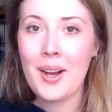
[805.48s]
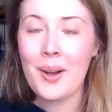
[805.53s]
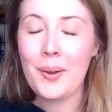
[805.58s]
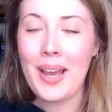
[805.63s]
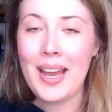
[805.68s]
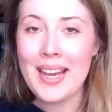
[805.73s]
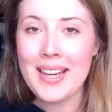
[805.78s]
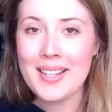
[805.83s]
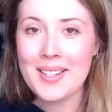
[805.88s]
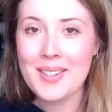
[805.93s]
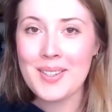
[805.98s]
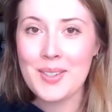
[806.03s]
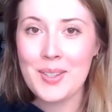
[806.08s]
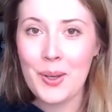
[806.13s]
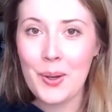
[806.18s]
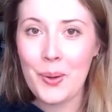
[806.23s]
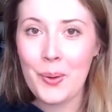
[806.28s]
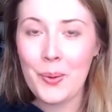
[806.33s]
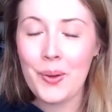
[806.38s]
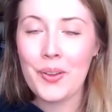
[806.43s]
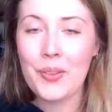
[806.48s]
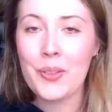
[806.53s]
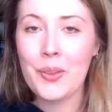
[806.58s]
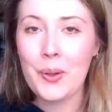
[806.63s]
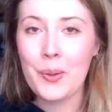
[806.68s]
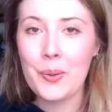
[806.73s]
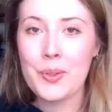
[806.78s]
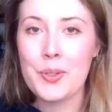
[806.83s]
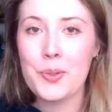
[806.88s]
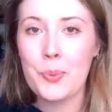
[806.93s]
Okay, so
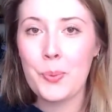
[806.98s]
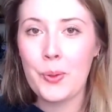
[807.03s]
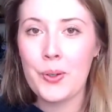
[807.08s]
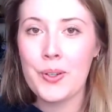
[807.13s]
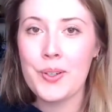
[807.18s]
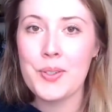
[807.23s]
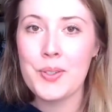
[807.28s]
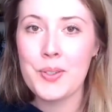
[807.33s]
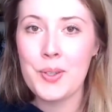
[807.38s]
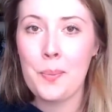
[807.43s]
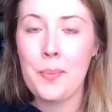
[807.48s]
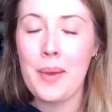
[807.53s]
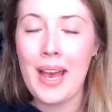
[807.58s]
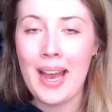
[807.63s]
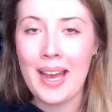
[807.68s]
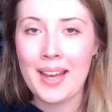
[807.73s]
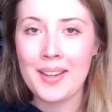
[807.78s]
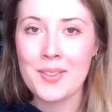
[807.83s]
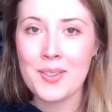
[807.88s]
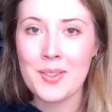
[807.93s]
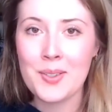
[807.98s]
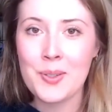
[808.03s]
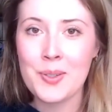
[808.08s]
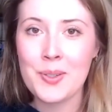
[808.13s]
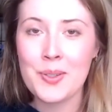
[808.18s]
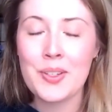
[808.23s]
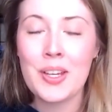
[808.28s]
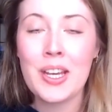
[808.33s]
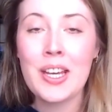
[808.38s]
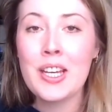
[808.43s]
those were some
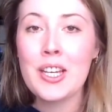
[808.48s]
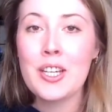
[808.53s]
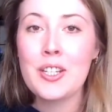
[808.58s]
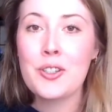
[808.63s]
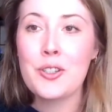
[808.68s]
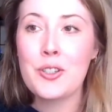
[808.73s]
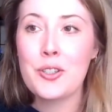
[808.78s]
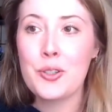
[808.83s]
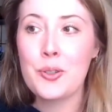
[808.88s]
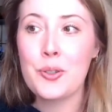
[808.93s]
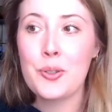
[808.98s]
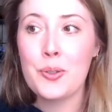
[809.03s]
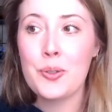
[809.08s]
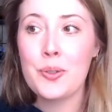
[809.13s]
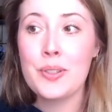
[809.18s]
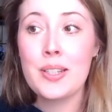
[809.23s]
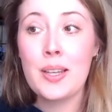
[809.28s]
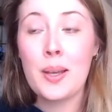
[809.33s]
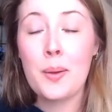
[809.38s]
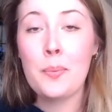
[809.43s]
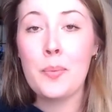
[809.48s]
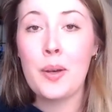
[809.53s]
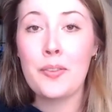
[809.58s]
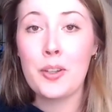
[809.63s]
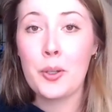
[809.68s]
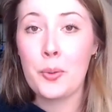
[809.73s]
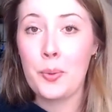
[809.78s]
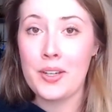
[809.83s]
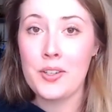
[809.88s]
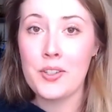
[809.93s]
answers to some of
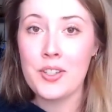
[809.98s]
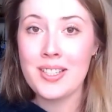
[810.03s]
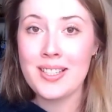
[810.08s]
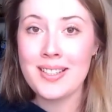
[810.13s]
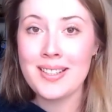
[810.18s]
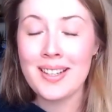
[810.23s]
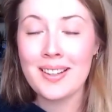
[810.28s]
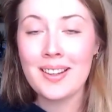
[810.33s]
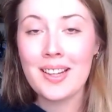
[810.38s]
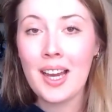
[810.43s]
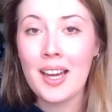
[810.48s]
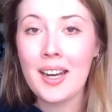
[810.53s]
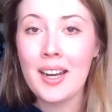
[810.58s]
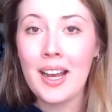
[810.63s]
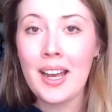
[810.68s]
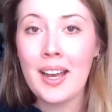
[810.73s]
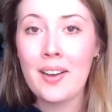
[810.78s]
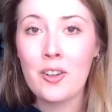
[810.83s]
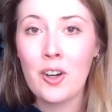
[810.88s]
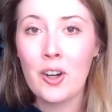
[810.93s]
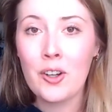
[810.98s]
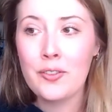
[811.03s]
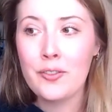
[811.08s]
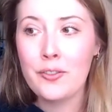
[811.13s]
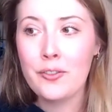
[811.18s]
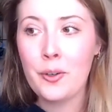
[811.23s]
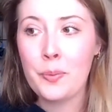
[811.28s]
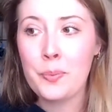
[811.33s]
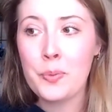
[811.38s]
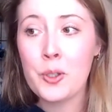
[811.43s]
the questions that I have
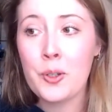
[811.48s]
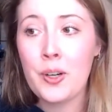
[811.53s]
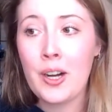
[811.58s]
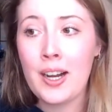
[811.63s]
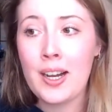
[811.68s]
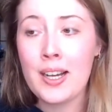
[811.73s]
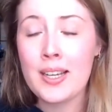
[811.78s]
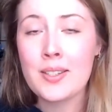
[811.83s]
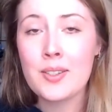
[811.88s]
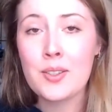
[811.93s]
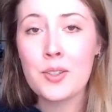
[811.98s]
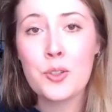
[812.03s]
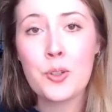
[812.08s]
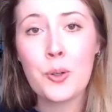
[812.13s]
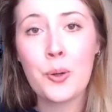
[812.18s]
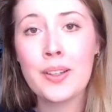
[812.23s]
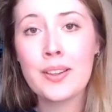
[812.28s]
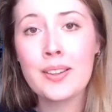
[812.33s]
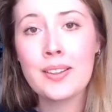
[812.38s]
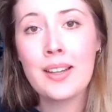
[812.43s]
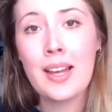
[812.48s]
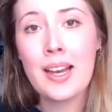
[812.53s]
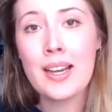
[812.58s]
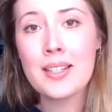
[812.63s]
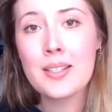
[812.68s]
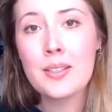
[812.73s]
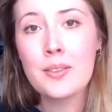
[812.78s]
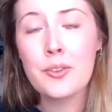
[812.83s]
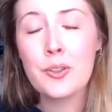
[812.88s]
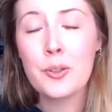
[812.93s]
gotten from you guys during the
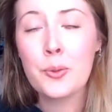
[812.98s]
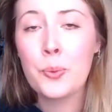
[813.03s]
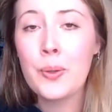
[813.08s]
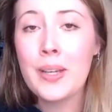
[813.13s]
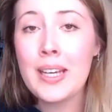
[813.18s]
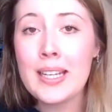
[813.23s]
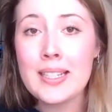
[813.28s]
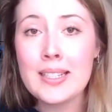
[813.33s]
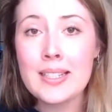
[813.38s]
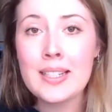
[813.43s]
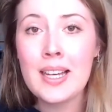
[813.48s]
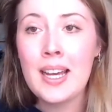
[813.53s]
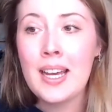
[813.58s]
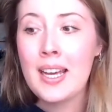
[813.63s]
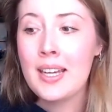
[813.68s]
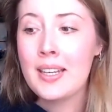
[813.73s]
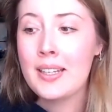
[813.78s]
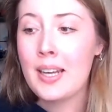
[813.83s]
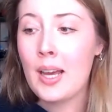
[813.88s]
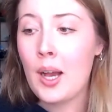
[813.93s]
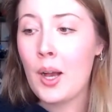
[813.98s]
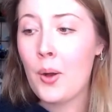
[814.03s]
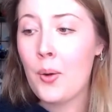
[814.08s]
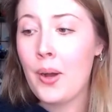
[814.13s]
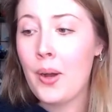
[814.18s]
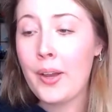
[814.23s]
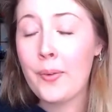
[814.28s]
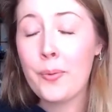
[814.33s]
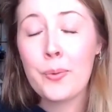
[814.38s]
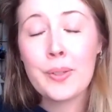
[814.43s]
last few weeks. Now,
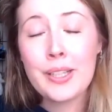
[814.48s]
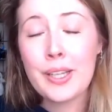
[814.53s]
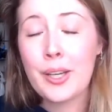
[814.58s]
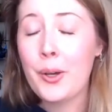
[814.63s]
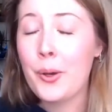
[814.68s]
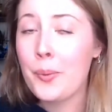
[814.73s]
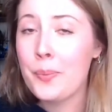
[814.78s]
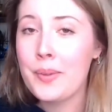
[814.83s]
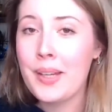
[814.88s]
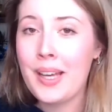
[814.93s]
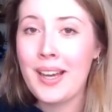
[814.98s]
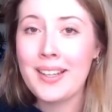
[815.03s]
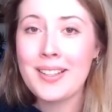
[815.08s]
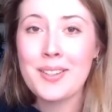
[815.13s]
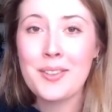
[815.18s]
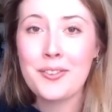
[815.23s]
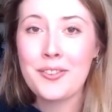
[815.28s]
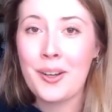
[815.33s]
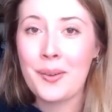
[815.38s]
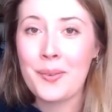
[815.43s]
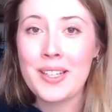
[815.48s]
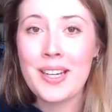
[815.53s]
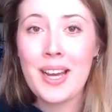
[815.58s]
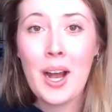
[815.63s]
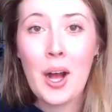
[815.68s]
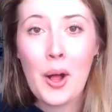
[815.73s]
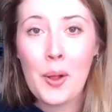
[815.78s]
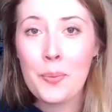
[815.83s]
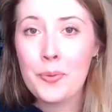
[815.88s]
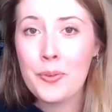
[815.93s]
I really hope that you found it
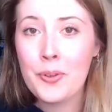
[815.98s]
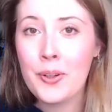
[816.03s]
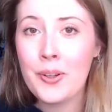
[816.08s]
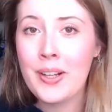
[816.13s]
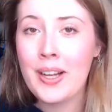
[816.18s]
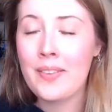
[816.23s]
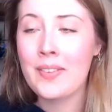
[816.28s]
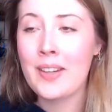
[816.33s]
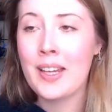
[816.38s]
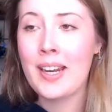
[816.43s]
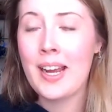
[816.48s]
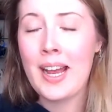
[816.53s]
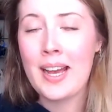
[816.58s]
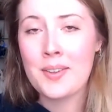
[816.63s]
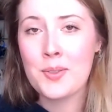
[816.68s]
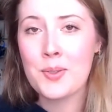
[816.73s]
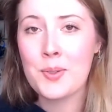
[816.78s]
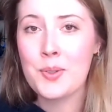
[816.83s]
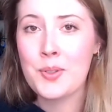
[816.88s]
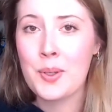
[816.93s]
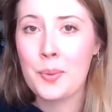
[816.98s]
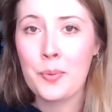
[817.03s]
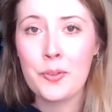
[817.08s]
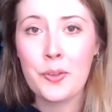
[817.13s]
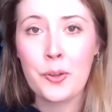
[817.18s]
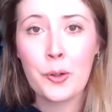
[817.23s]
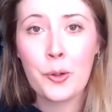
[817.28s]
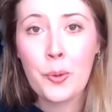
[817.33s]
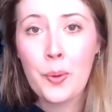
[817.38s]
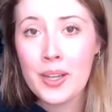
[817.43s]
helpful and that I answered some of
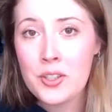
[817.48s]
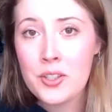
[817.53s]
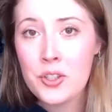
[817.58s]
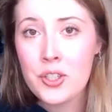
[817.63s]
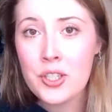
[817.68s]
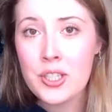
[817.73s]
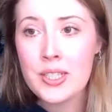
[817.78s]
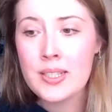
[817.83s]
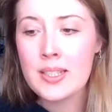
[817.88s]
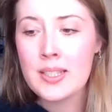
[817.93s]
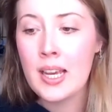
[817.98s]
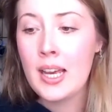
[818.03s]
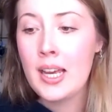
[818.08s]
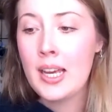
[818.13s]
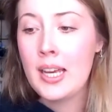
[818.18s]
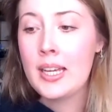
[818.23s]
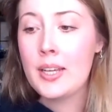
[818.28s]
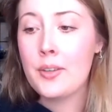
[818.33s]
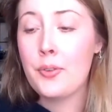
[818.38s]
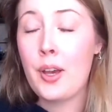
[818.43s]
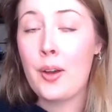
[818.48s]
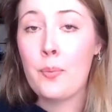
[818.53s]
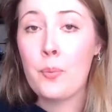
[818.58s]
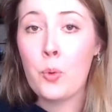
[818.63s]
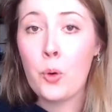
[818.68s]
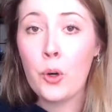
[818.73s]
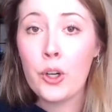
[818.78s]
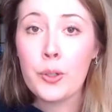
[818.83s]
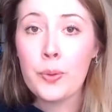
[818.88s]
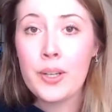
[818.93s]
your questions. If you have
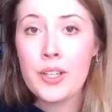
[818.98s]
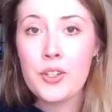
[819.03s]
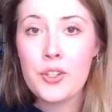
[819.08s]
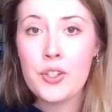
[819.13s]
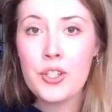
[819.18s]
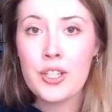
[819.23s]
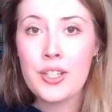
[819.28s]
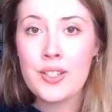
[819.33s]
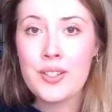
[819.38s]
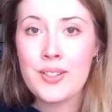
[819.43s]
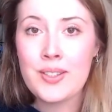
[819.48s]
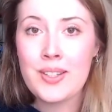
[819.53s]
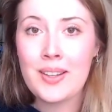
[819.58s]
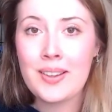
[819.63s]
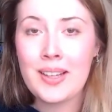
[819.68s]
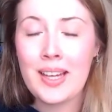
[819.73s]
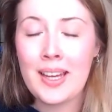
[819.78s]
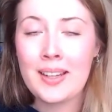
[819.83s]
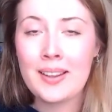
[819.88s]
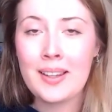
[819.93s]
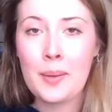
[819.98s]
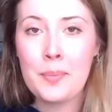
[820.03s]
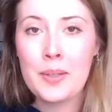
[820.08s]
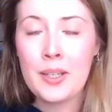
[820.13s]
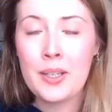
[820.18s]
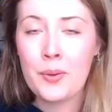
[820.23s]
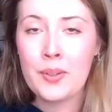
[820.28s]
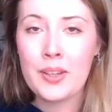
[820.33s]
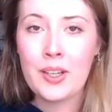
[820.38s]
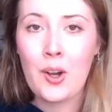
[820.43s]
more questions, then let me
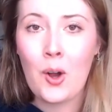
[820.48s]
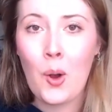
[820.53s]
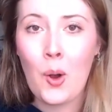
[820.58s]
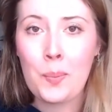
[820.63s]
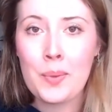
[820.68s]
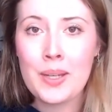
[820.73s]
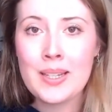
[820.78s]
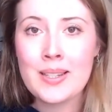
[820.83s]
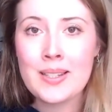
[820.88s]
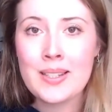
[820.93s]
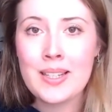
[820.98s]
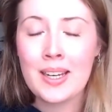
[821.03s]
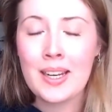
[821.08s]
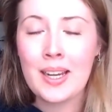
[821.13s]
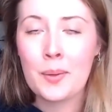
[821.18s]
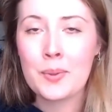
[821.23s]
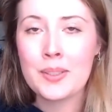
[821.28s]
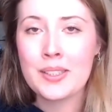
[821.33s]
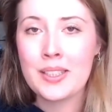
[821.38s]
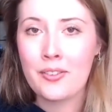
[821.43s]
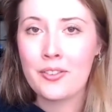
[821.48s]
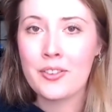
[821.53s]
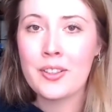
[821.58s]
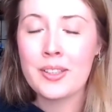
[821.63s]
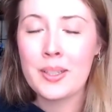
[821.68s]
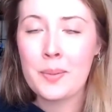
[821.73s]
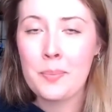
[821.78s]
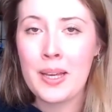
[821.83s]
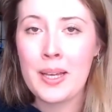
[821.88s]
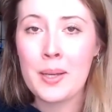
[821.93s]
know in the comments, and I will
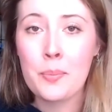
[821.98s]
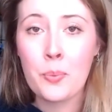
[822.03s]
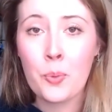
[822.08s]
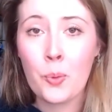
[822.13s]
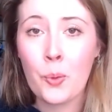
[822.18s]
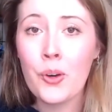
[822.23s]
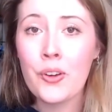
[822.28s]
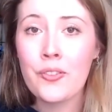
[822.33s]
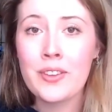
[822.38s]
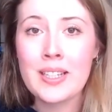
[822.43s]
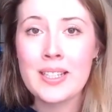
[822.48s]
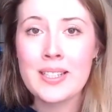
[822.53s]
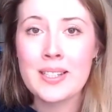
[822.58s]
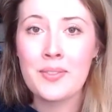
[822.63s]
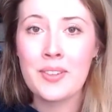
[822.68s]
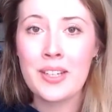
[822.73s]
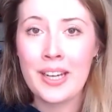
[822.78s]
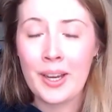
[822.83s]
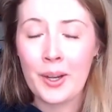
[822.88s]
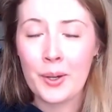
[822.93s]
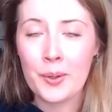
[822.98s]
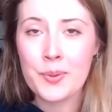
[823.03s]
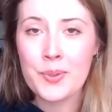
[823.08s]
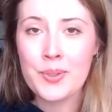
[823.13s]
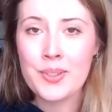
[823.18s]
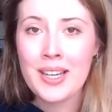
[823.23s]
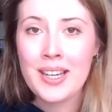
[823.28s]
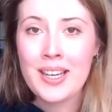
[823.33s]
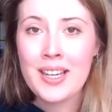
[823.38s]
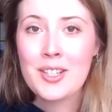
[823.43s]
definitely make more of these videos
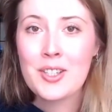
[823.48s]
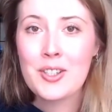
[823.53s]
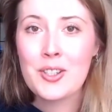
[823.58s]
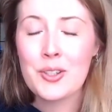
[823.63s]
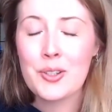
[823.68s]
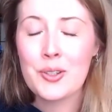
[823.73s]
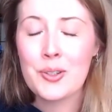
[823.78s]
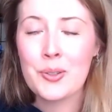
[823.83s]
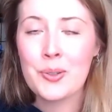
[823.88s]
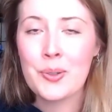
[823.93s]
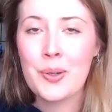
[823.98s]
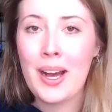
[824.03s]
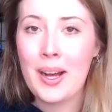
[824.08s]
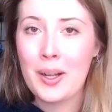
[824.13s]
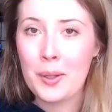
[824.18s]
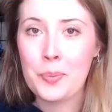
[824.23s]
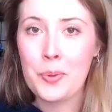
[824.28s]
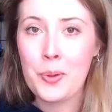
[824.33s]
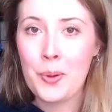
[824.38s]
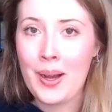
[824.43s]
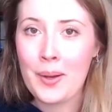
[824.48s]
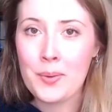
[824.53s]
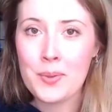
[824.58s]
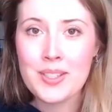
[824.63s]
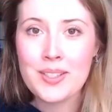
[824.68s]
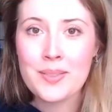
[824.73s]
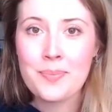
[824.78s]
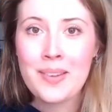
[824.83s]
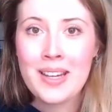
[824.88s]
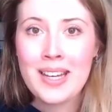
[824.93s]
to help you out.